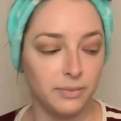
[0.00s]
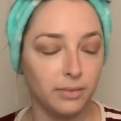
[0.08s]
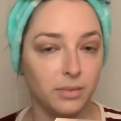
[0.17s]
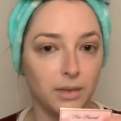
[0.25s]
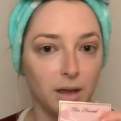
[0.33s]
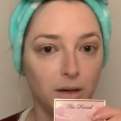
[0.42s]

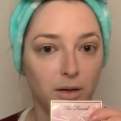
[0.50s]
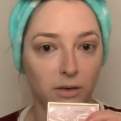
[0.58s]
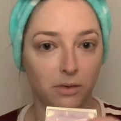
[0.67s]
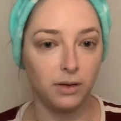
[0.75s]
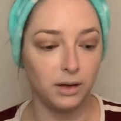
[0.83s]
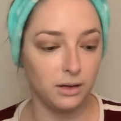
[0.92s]
the Too
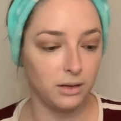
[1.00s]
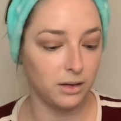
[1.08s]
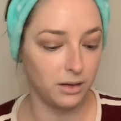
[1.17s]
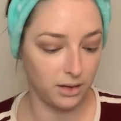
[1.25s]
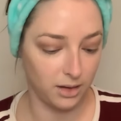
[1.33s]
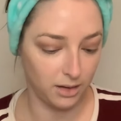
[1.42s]
Faced
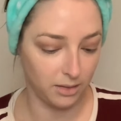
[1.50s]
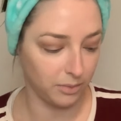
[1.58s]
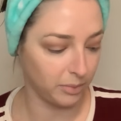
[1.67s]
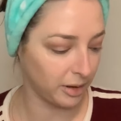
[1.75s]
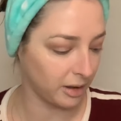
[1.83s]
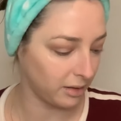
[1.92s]

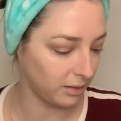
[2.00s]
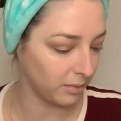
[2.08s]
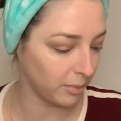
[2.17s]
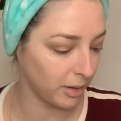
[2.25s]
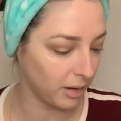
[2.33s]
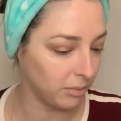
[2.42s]
Berries
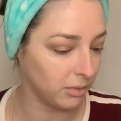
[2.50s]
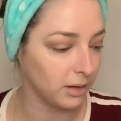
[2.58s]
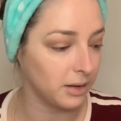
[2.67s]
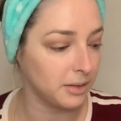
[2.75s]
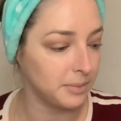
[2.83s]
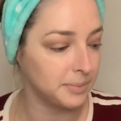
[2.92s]
and Bubbly.